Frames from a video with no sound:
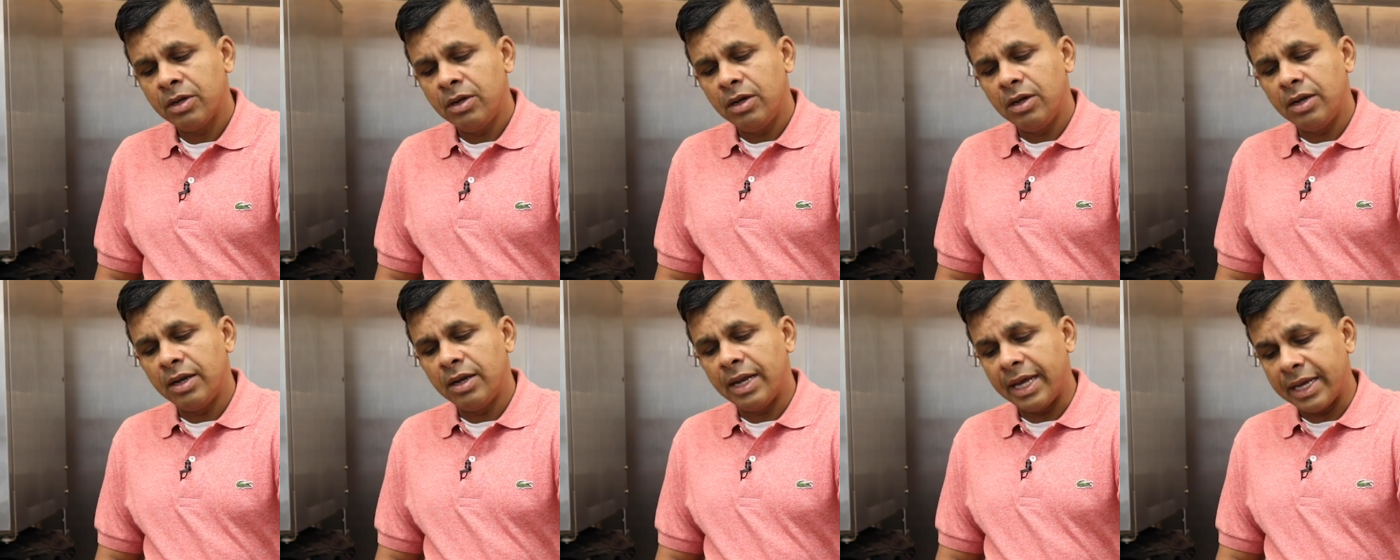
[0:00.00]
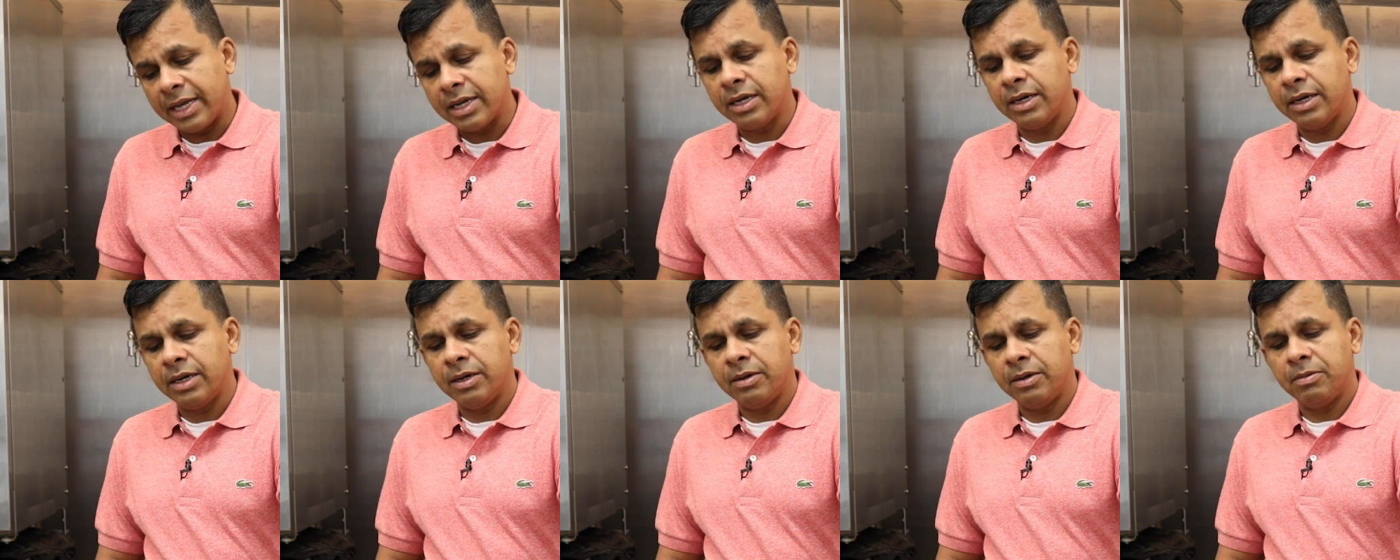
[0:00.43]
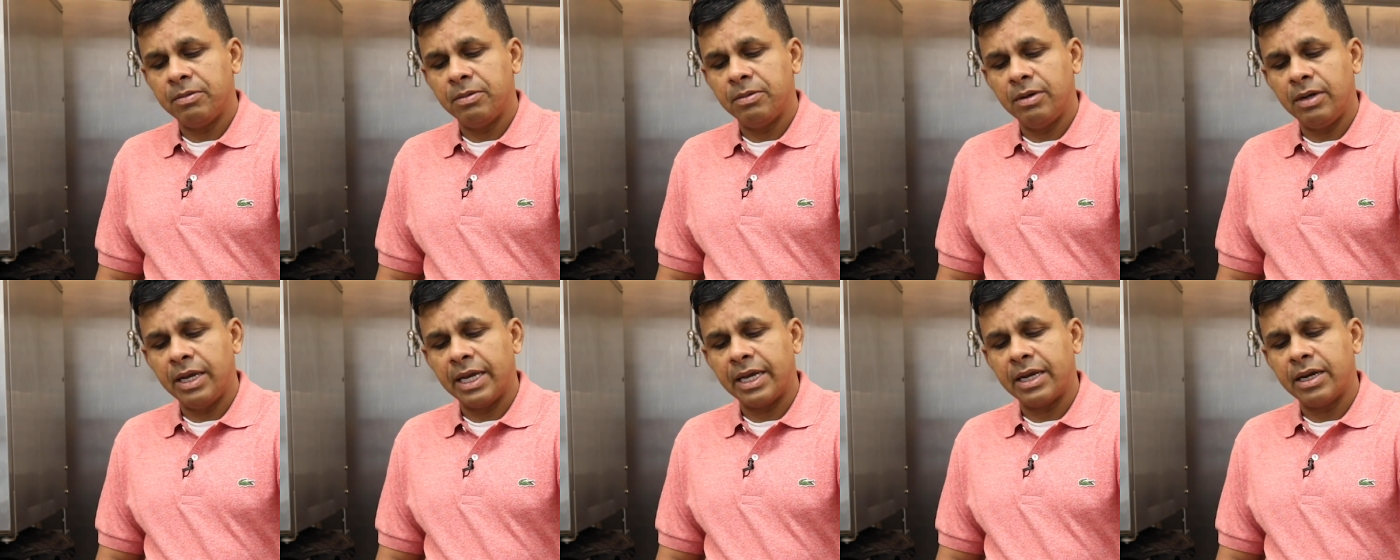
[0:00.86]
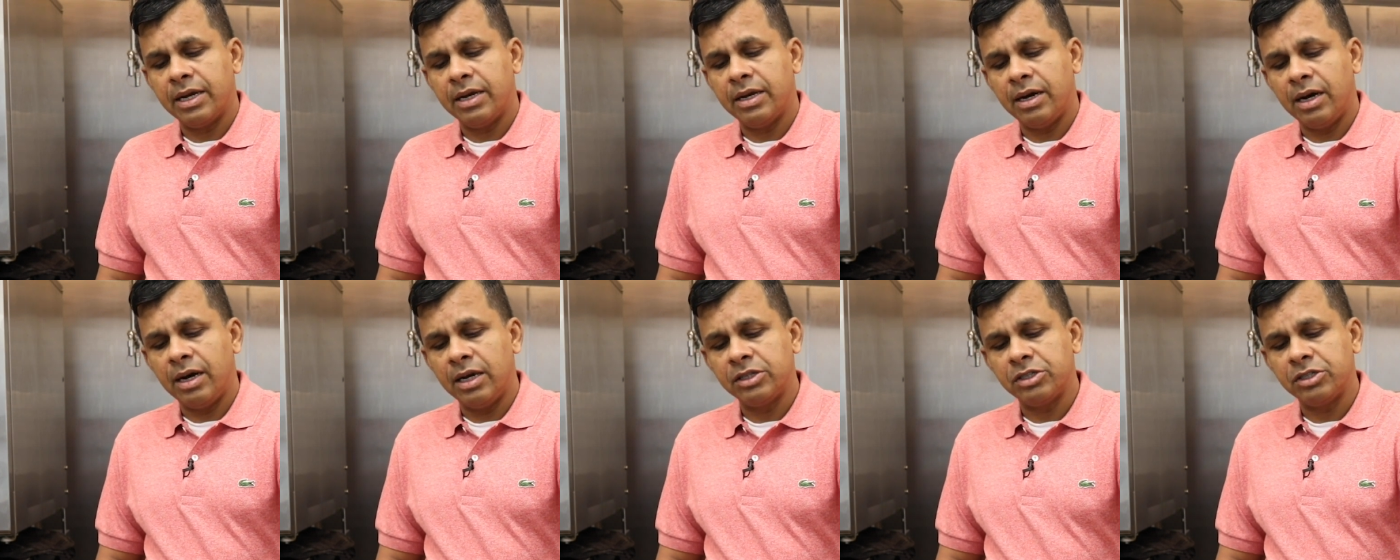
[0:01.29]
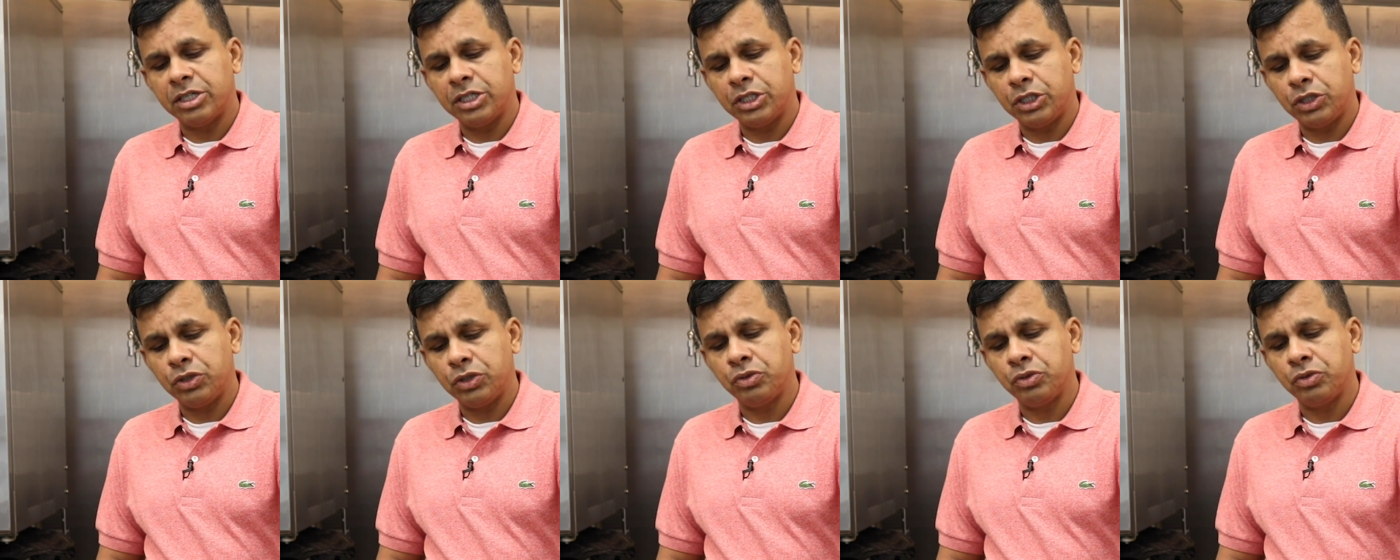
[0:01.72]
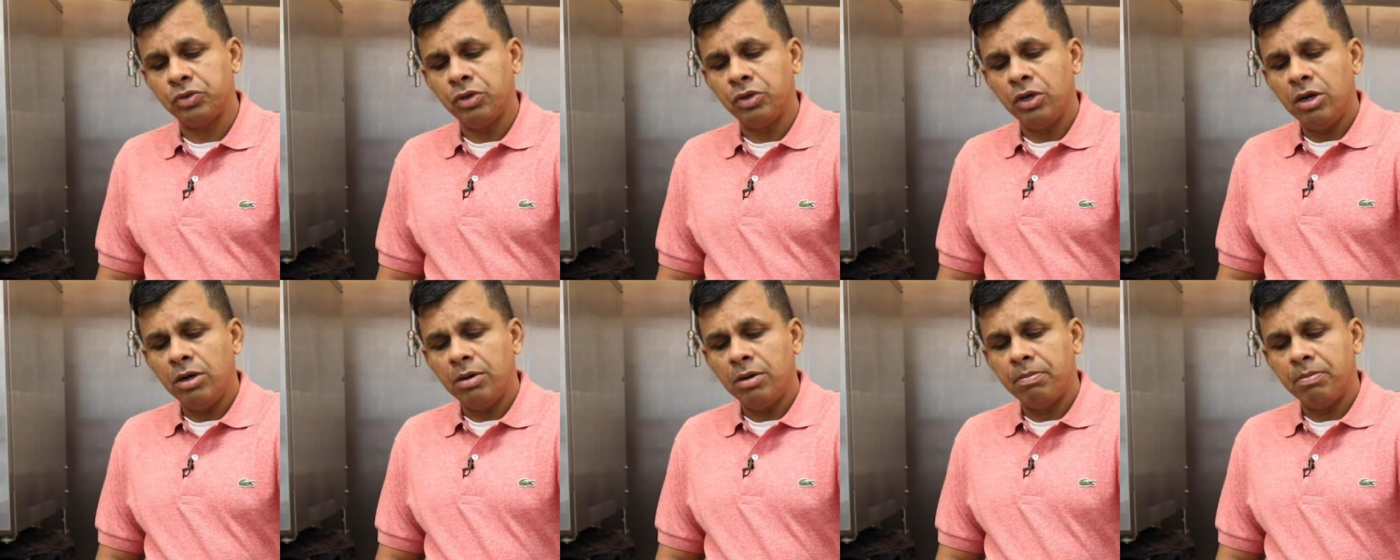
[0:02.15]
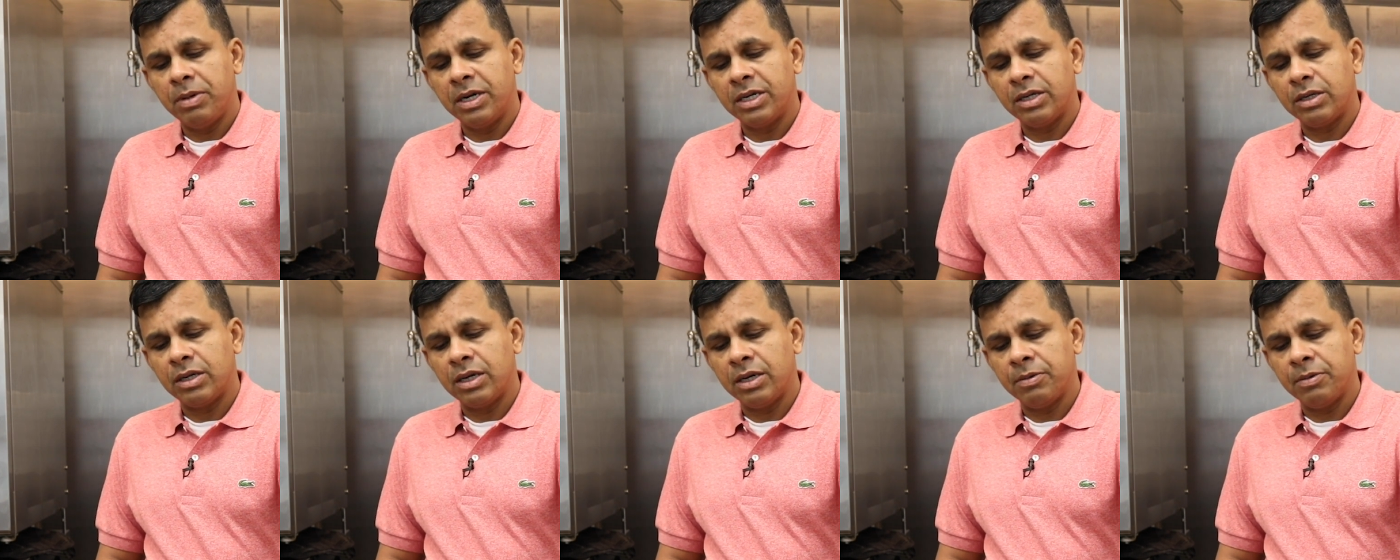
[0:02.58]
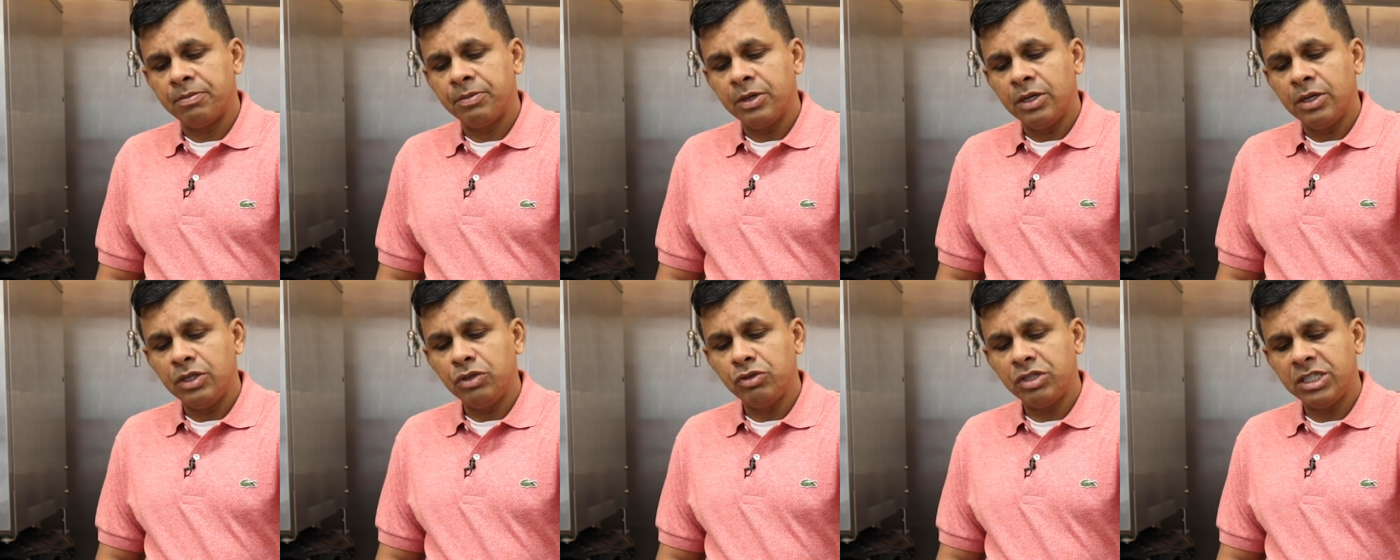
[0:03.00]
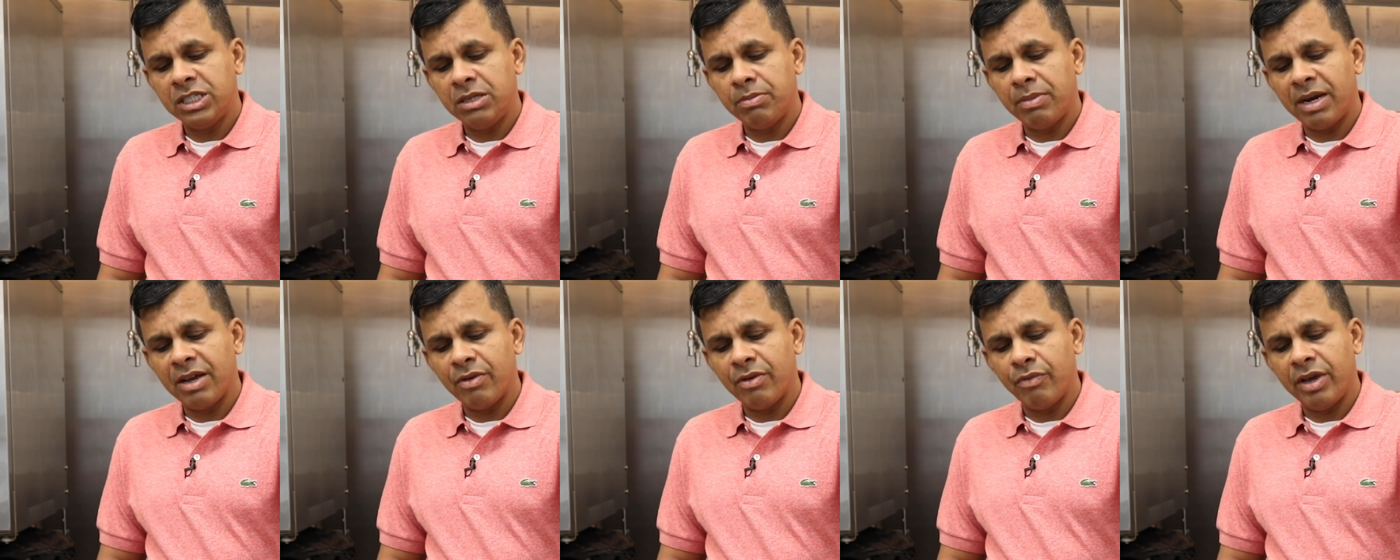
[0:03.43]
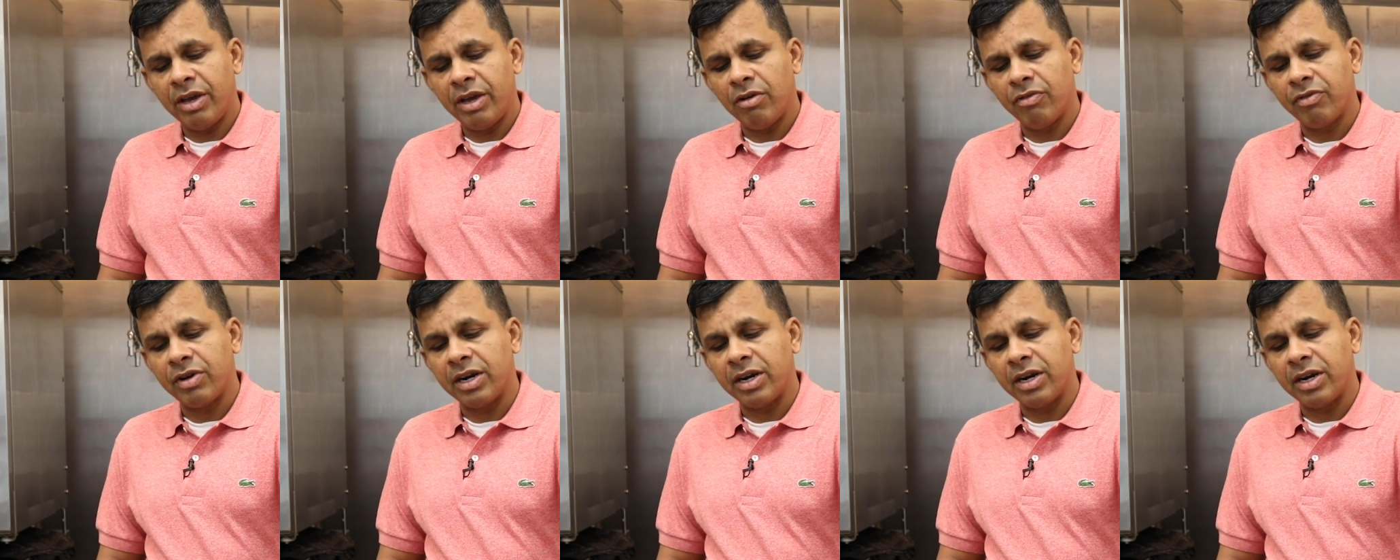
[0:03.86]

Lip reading: like a entree too. But you see, my way of